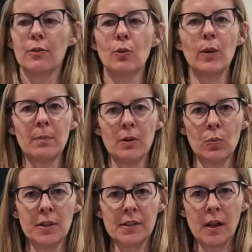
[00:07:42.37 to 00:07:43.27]
the
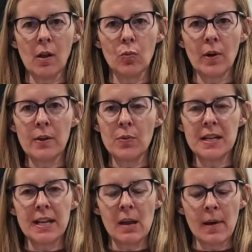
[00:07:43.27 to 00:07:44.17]
Redmond real salt right when
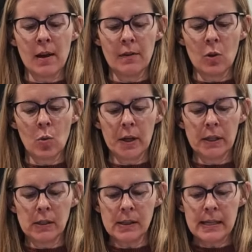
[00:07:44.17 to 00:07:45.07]
it came out of the
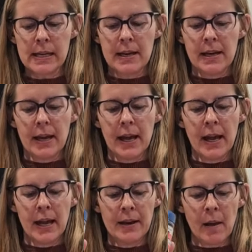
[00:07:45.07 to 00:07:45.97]
oil.
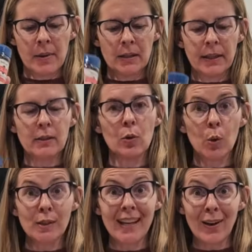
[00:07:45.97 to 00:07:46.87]
And I'm going to let it
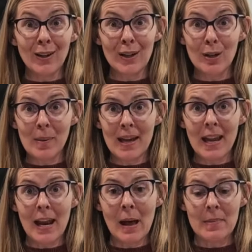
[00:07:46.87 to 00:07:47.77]
cool down a little bit
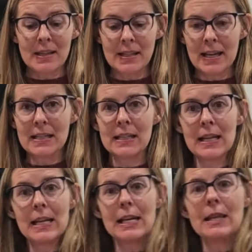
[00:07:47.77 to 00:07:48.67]
and I'm going to taste
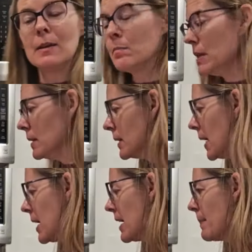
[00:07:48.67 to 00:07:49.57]
it. In the
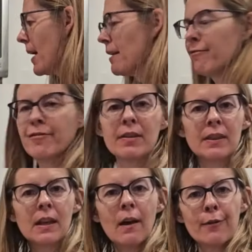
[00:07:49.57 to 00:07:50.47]
meantime, I fit
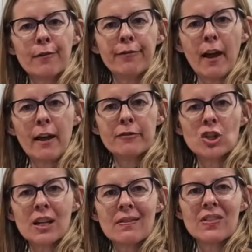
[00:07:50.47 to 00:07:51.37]
the other 5
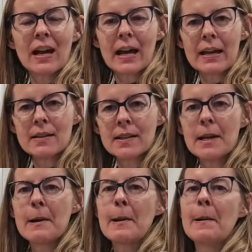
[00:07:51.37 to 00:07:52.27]
chicken thighs
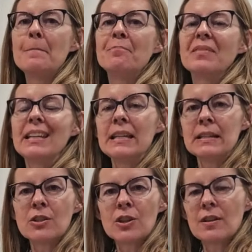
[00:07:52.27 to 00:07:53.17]
into